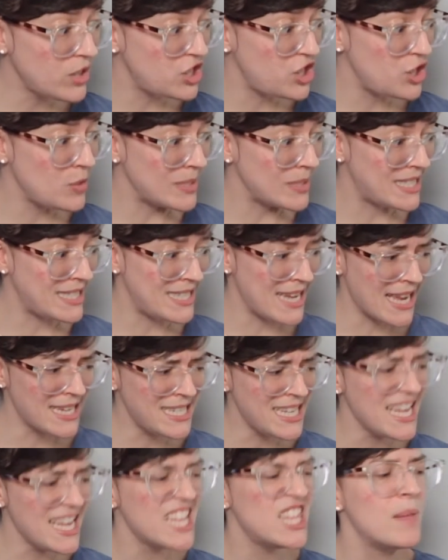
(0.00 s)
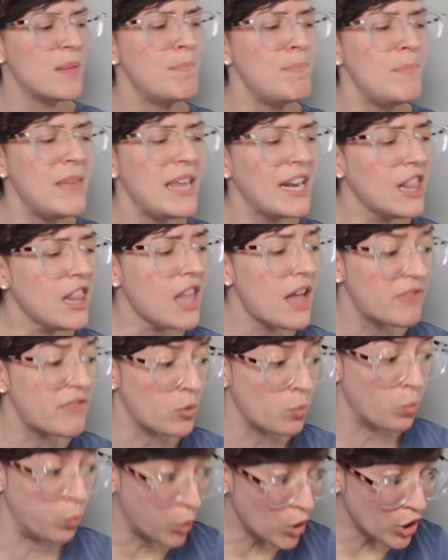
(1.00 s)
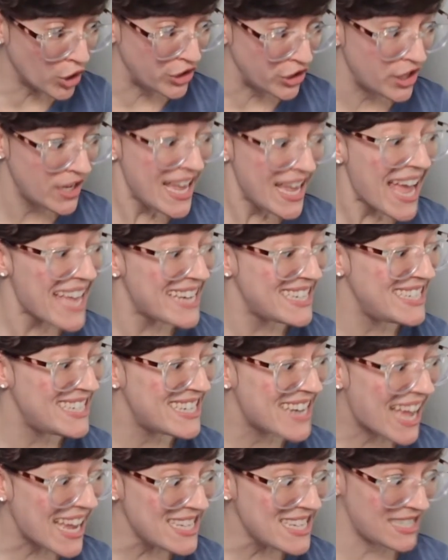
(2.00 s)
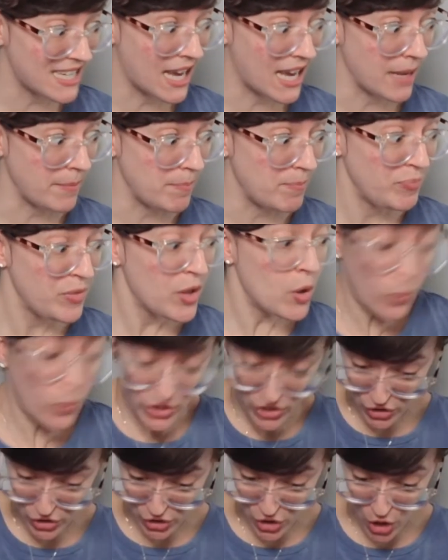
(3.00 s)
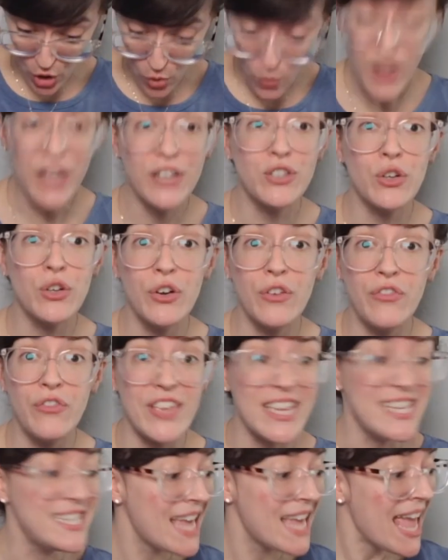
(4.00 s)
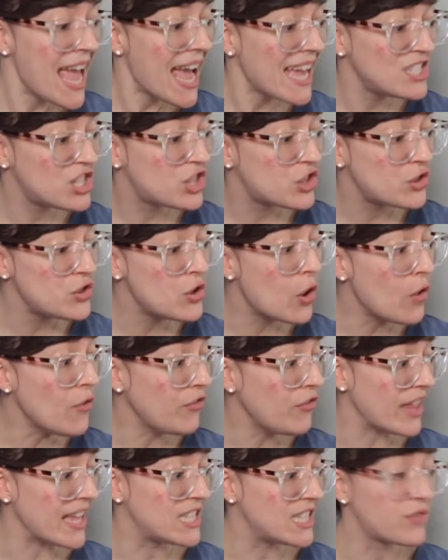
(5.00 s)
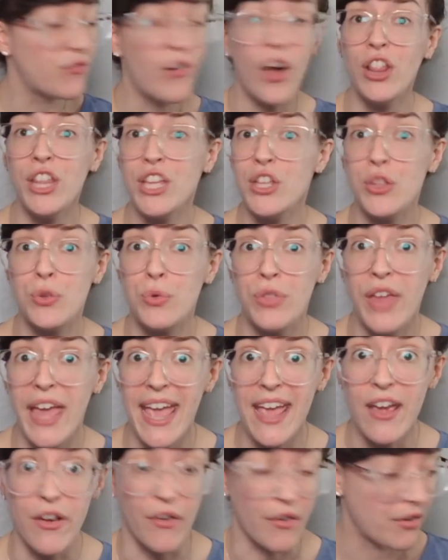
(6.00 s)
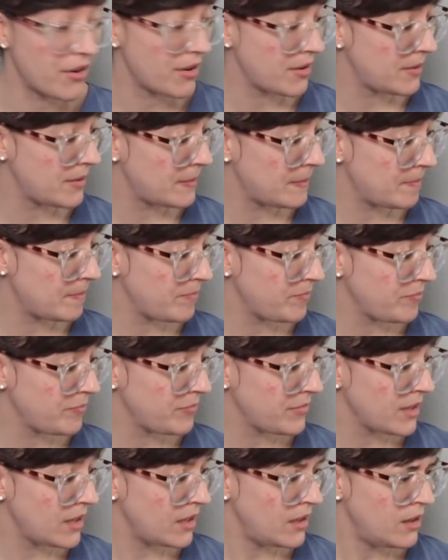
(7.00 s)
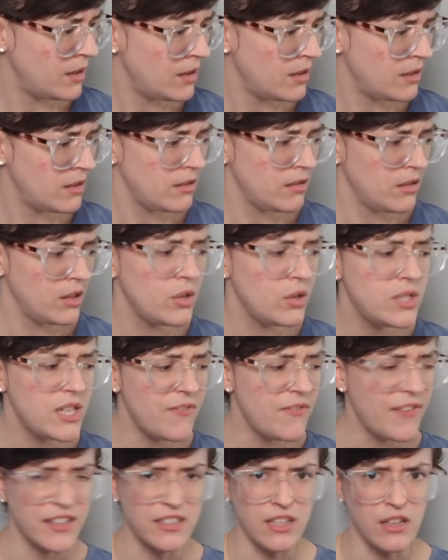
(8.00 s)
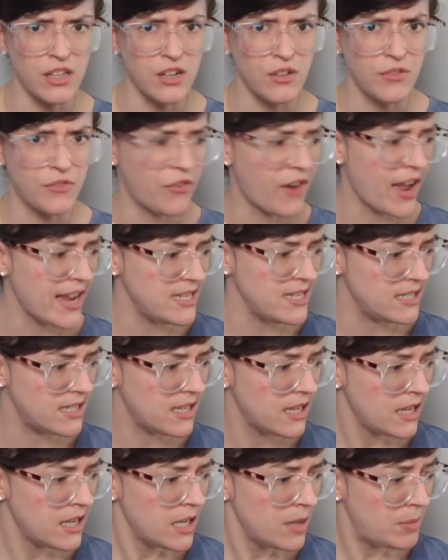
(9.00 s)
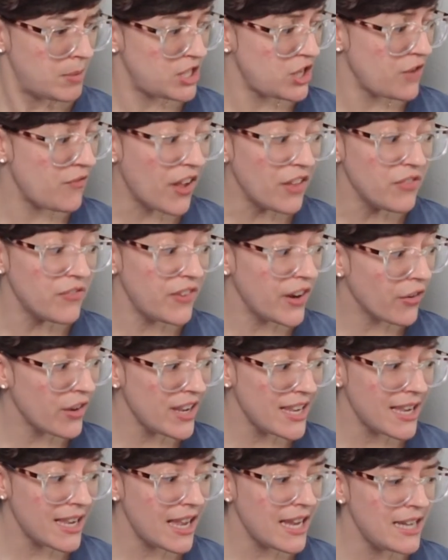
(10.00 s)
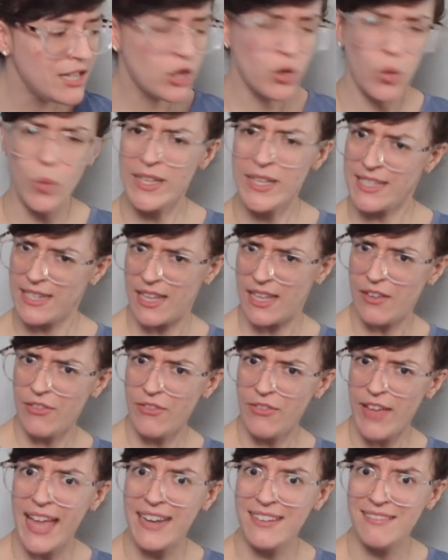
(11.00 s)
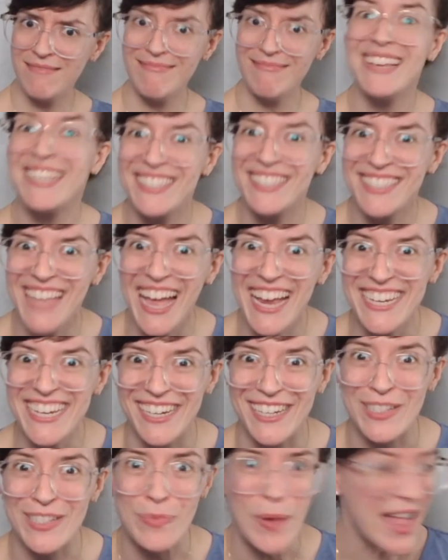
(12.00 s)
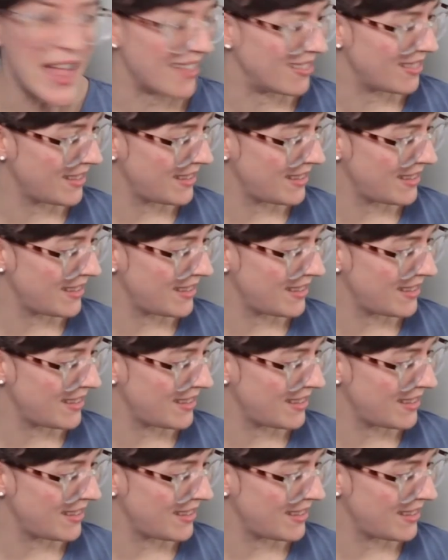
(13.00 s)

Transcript: she was standing in the middle of a wood at night time, with snow under her feet and snowflakes falling through the air. Lucy felt a little frightened, but she felt very inquisitive and excited as well.